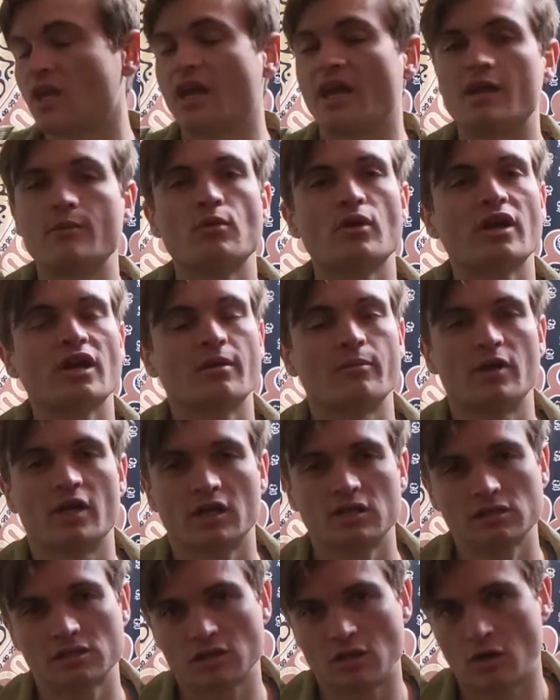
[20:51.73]
Abraham
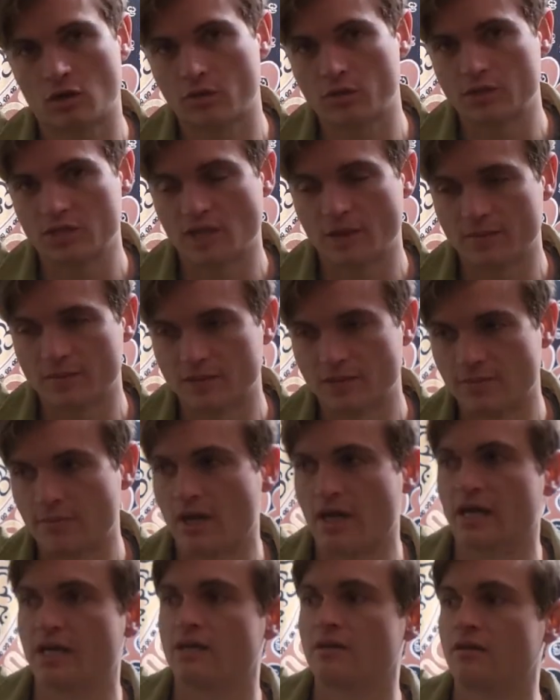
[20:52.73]
Hicks always comes to
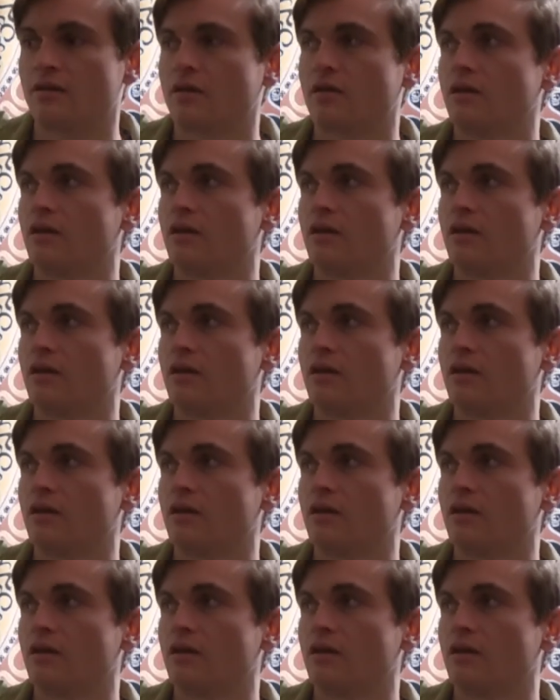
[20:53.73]
mind.